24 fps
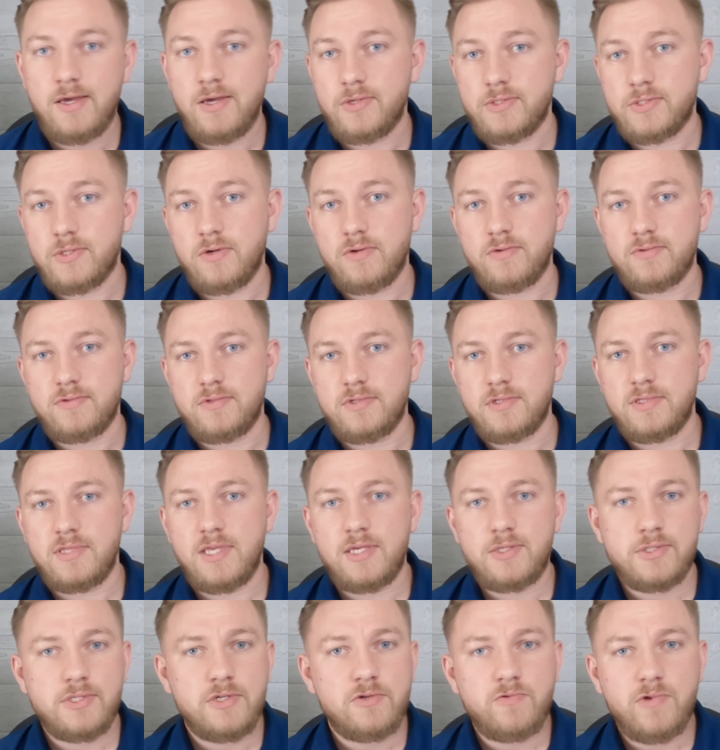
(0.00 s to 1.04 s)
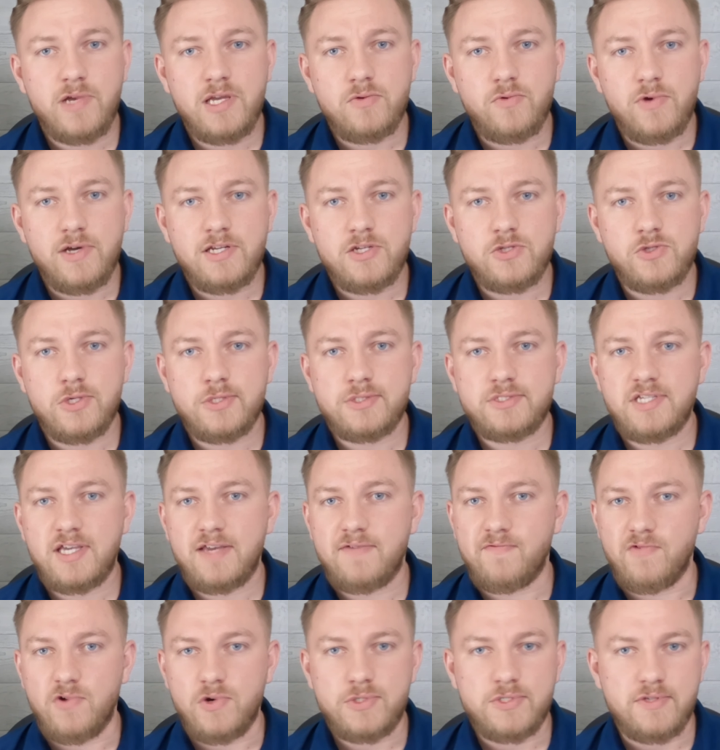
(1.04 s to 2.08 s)
So this is a great way to just
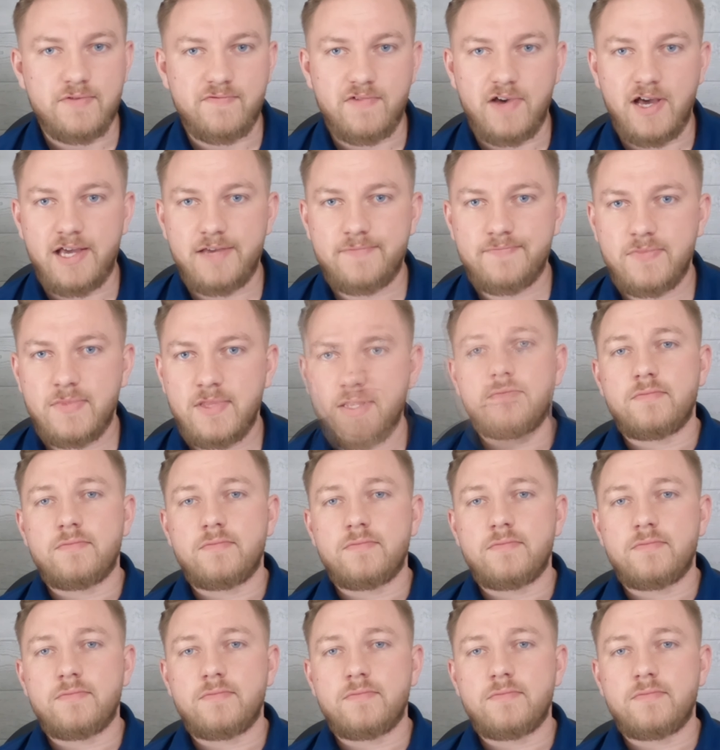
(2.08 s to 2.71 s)
diversify.